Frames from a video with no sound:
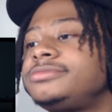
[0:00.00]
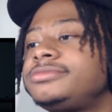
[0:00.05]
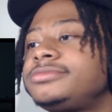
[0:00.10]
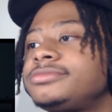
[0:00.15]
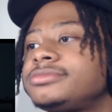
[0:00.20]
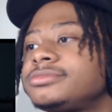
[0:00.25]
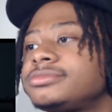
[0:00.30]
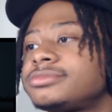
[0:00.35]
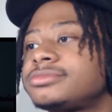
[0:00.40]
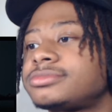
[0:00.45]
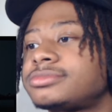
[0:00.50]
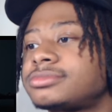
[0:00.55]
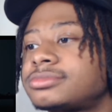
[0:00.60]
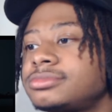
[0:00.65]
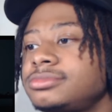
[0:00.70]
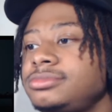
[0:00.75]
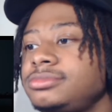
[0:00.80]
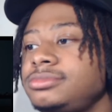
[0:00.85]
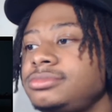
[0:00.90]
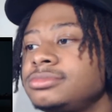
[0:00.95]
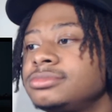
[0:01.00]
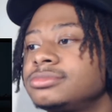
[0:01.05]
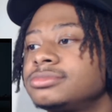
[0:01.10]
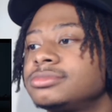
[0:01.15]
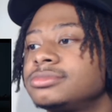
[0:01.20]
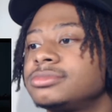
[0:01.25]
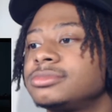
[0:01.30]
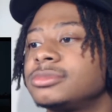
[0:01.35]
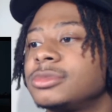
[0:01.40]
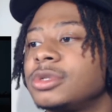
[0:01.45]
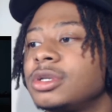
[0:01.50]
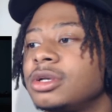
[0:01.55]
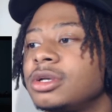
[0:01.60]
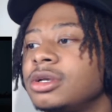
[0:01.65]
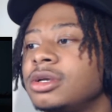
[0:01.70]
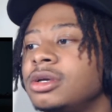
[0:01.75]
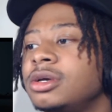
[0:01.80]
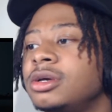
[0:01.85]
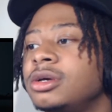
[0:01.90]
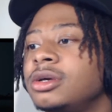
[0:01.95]

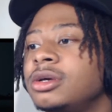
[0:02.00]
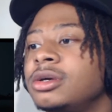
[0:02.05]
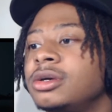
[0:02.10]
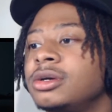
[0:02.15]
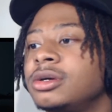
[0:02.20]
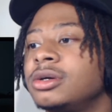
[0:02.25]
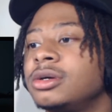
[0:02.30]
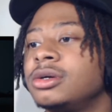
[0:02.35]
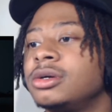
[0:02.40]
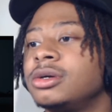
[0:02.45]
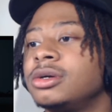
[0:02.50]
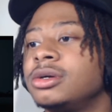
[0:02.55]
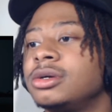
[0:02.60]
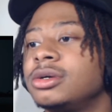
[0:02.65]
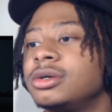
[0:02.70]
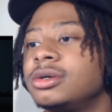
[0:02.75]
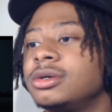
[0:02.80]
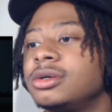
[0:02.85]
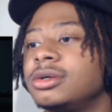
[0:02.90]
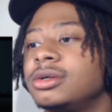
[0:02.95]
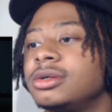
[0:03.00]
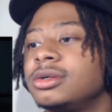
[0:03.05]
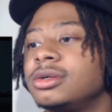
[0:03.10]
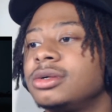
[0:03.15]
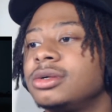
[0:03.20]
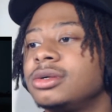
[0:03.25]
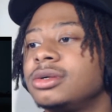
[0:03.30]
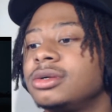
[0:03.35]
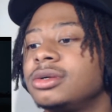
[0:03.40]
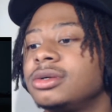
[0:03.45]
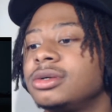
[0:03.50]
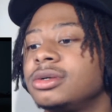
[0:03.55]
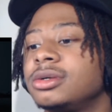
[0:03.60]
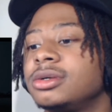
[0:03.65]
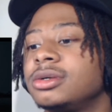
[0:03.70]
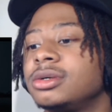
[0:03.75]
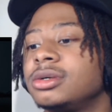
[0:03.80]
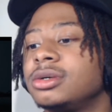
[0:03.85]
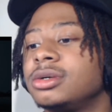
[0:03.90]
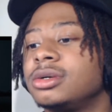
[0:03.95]

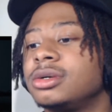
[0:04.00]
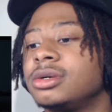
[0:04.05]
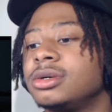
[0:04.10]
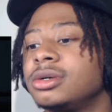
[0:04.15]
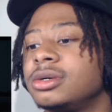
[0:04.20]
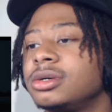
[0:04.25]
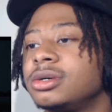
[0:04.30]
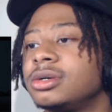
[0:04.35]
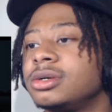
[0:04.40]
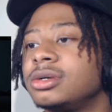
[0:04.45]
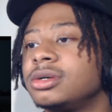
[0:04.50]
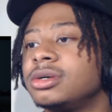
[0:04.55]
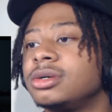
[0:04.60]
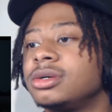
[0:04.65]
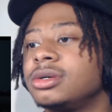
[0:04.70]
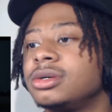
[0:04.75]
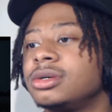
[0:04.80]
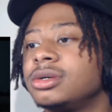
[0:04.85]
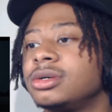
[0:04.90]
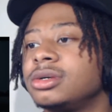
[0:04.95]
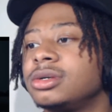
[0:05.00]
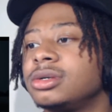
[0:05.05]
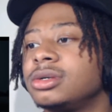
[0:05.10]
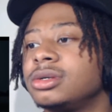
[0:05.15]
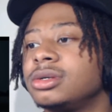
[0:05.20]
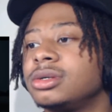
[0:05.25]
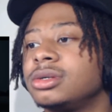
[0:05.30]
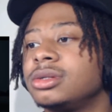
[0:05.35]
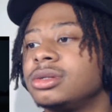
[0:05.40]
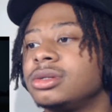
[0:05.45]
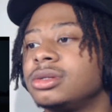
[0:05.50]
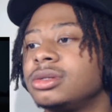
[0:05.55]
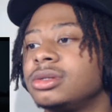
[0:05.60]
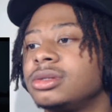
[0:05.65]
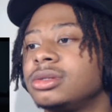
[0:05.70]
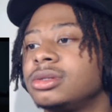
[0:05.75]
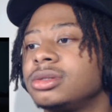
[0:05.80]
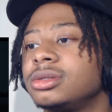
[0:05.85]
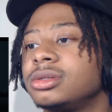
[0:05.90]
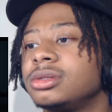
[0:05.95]

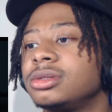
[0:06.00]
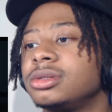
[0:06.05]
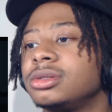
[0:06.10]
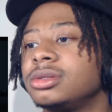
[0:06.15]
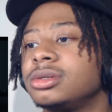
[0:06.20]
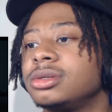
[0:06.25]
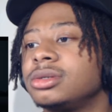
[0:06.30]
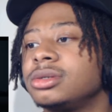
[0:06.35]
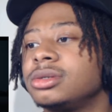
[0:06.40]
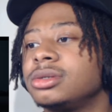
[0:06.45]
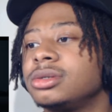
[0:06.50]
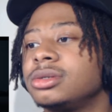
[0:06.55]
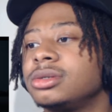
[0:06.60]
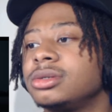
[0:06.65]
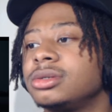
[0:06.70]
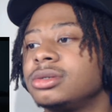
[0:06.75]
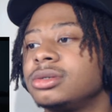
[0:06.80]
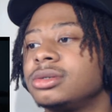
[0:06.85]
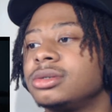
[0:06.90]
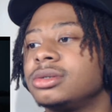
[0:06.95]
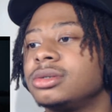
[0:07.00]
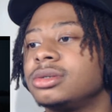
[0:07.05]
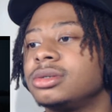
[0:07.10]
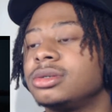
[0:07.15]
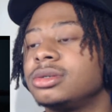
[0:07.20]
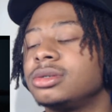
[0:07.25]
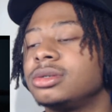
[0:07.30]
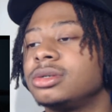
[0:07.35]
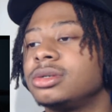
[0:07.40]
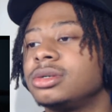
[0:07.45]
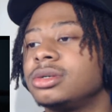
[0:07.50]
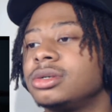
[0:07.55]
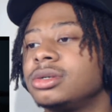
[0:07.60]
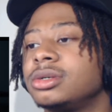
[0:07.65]
Nobody speaks.